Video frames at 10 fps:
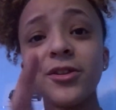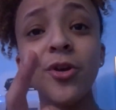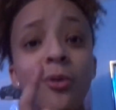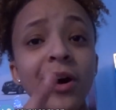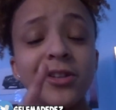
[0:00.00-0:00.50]

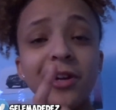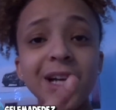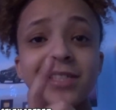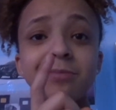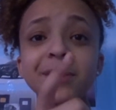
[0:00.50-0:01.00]
don't
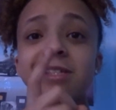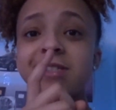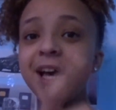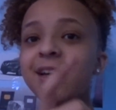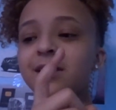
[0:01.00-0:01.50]
underestimate
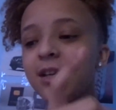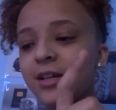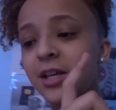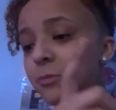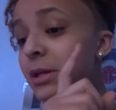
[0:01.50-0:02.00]
Zach.
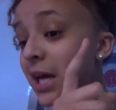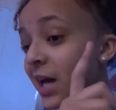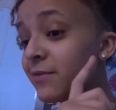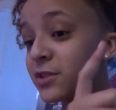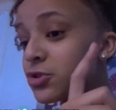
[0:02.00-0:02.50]
Like, he be
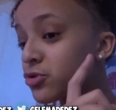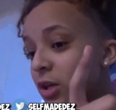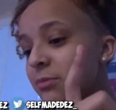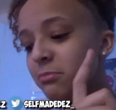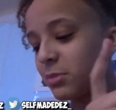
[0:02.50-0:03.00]
having
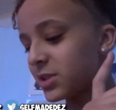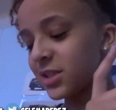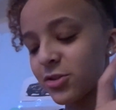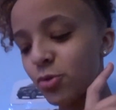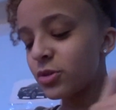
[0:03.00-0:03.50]
drip, but
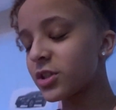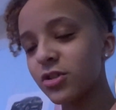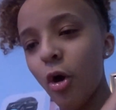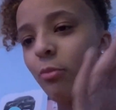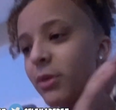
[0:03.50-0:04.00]
this dude just
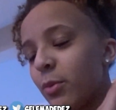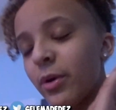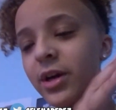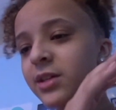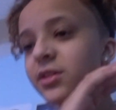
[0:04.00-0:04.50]
don't be
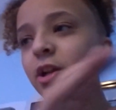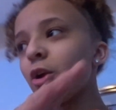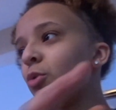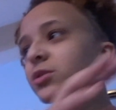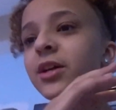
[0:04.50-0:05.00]
wearing his
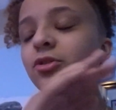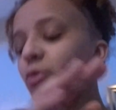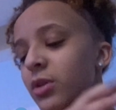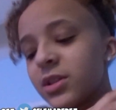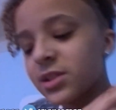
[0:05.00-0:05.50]
clothes. I
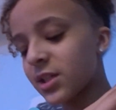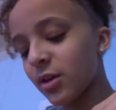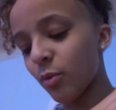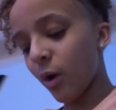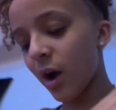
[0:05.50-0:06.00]
don't
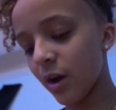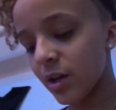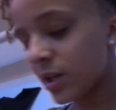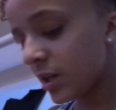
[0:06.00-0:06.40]
understand why.